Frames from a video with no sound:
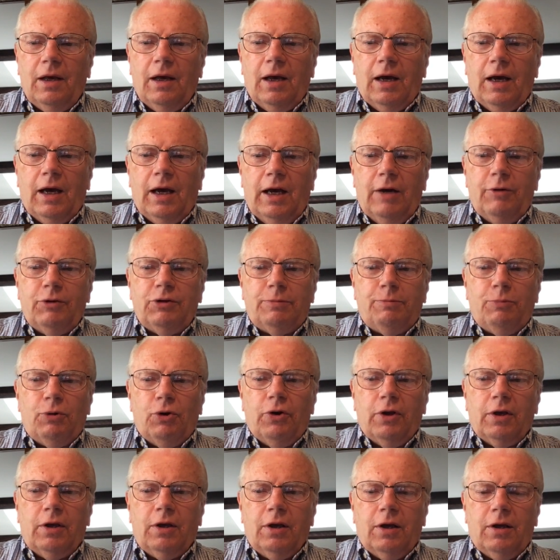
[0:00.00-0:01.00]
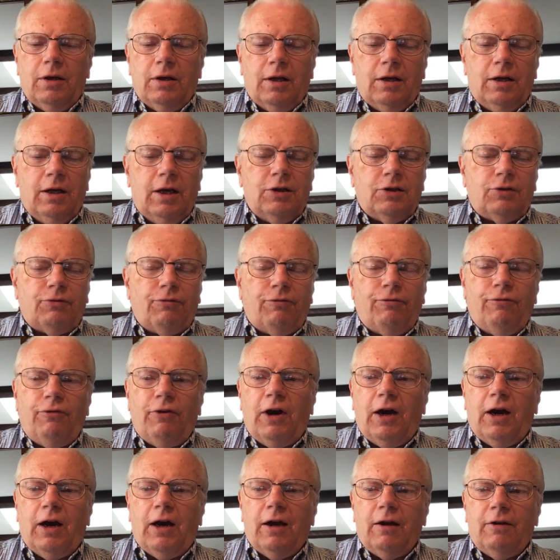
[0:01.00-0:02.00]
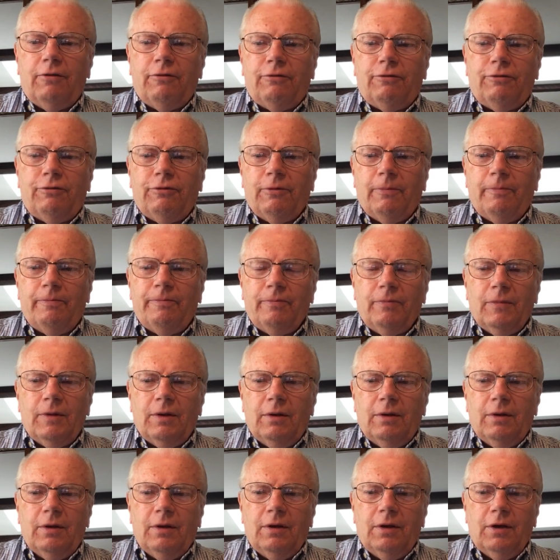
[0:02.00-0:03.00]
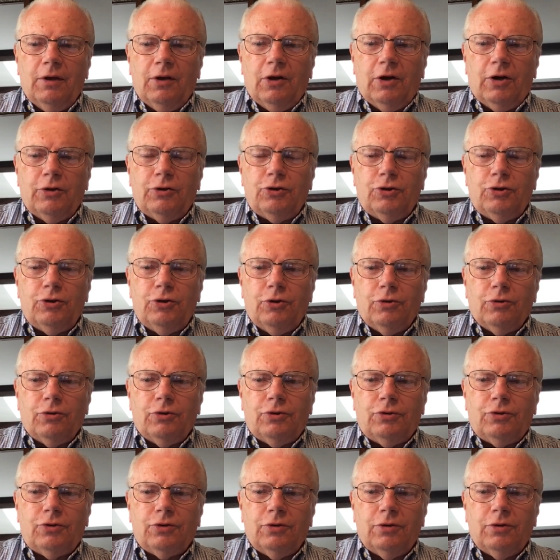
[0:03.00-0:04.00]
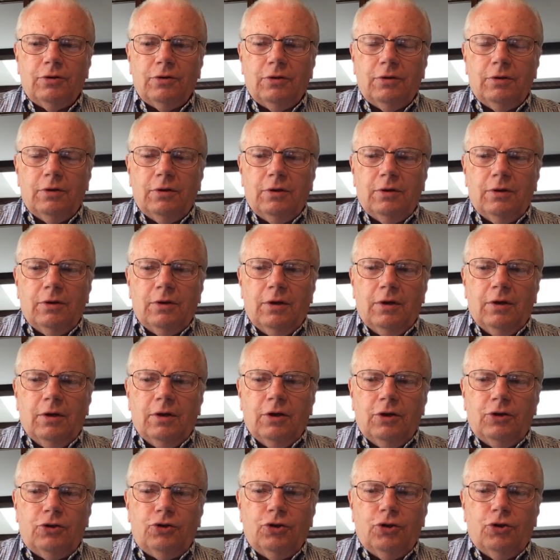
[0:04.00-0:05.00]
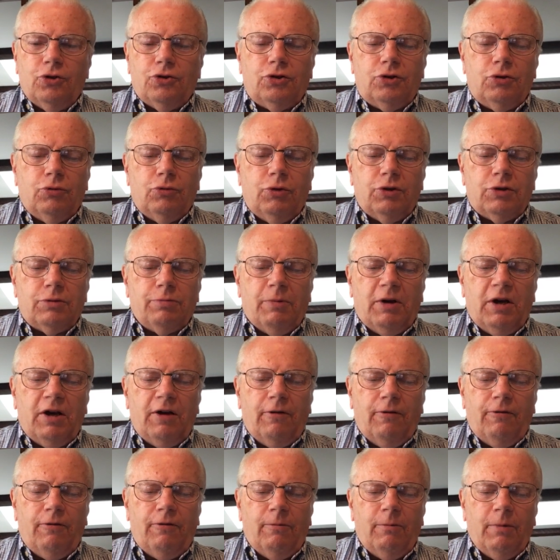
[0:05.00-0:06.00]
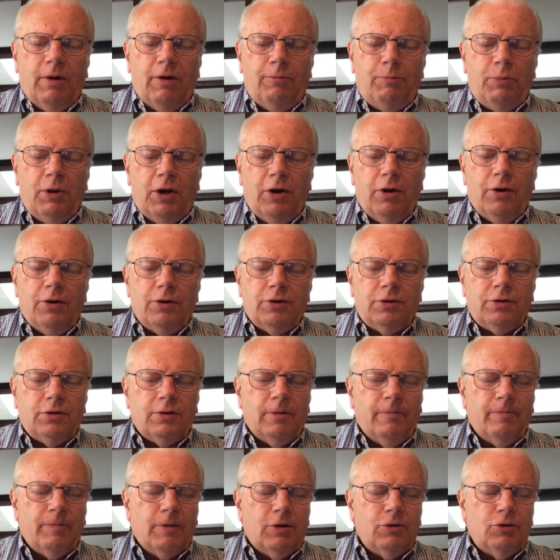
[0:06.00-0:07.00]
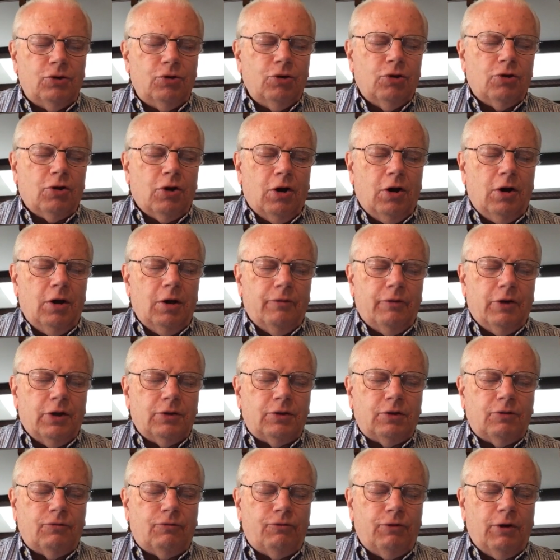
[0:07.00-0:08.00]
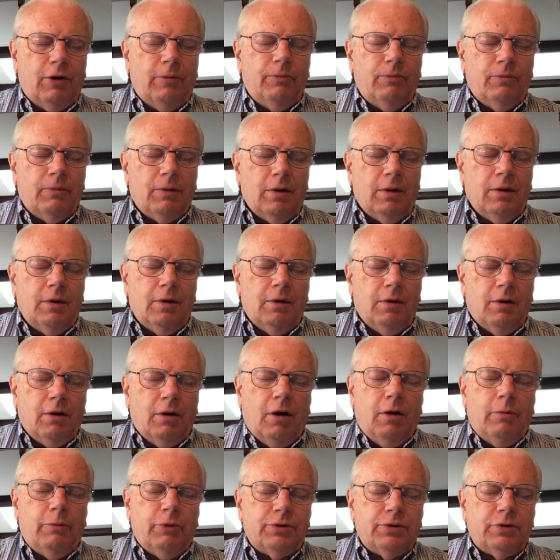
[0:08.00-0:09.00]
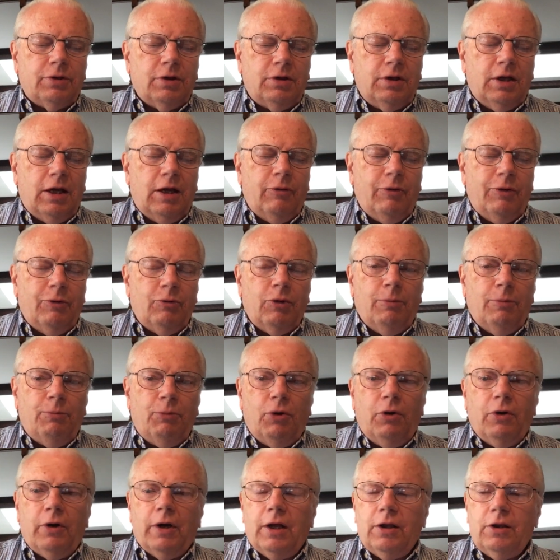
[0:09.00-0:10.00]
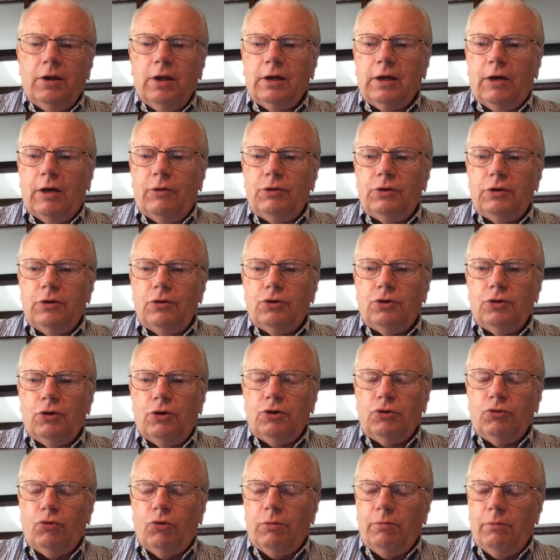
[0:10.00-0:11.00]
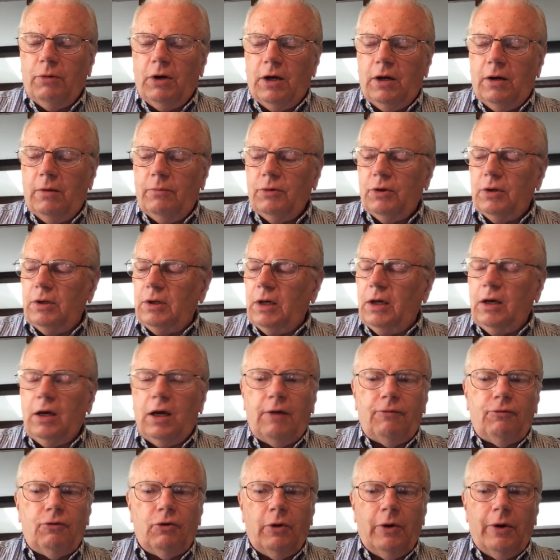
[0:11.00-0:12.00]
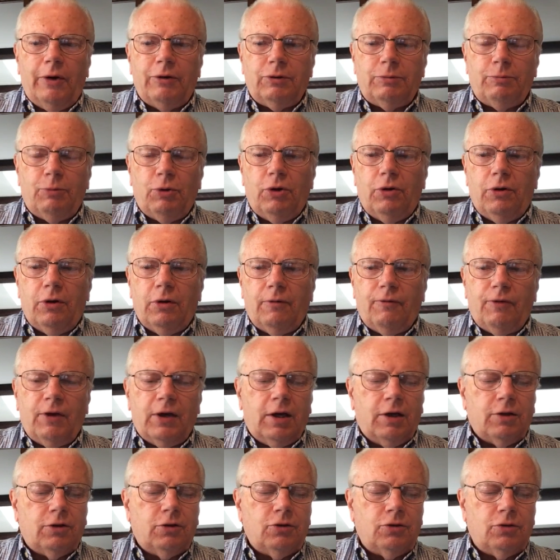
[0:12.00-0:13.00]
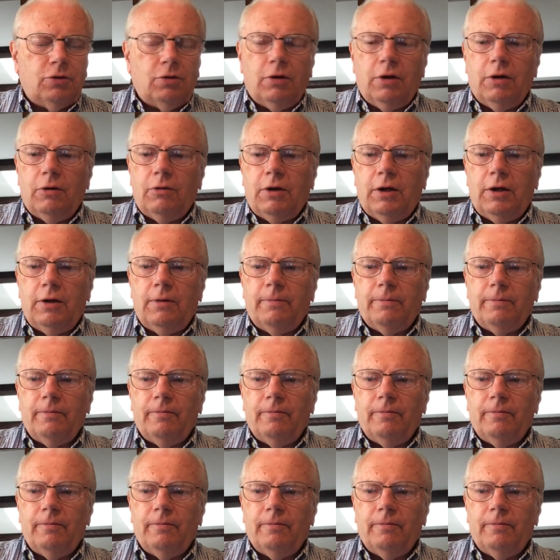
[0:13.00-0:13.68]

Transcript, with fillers: I was born again at age five in our church, a church to which my, my parents took all of us from almost the day we were born. I think I was in church with mom the day after I was born, if I got the story right.